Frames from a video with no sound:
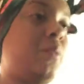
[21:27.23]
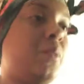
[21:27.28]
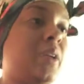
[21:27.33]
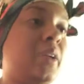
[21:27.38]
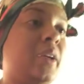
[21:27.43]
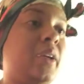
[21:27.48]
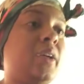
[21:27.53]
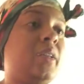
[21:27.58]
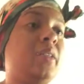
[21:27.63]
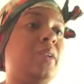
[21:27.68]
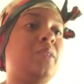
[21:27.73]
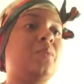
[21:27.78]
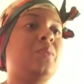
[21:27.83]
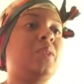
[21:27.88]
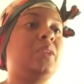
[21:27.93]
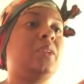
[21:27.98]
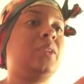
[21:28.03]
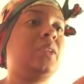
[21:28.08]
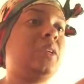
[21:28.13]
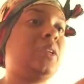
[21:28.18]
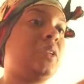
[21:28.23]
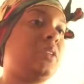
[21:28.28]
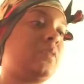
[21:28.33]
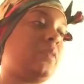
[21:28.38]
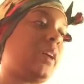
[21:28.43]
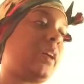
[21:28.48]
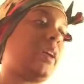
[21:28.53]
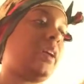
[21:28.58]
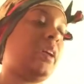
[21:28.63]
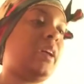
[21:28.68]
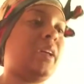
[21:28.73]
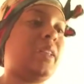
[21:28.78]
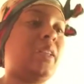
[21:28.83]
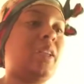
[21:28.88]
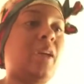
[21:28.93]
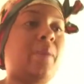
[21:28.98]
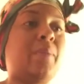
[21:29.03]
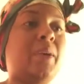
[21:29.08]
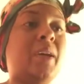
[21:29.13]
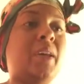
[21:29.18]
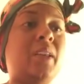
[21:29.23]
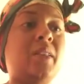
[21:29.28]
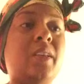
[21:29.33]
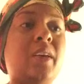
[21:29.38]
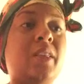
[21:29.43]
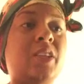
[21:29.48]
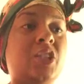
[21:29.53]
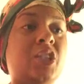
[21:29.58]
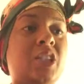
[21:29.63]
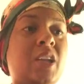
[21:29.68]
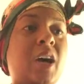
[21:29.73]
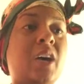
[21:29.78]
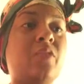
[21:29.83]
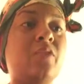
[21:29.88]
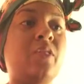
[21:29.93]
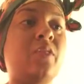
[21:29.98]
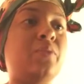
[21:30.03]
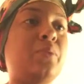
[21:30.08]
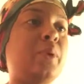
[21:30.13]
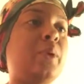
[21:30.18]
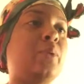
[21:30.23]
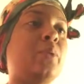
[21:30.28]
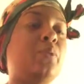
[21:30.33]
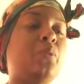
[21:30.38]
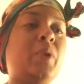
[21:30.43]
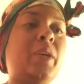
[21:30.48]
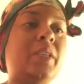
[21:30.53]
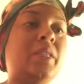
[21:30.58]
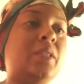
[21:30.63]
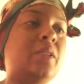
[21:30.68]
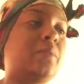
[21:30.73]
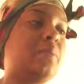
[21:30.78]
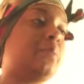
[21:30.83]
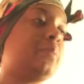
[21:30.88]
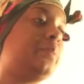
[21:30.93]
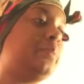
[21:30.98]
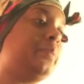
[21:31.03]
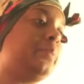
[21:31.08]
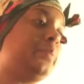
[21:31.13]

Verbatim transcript: I want to get another one of these right here. Then I'm going to get another chakra wisdom.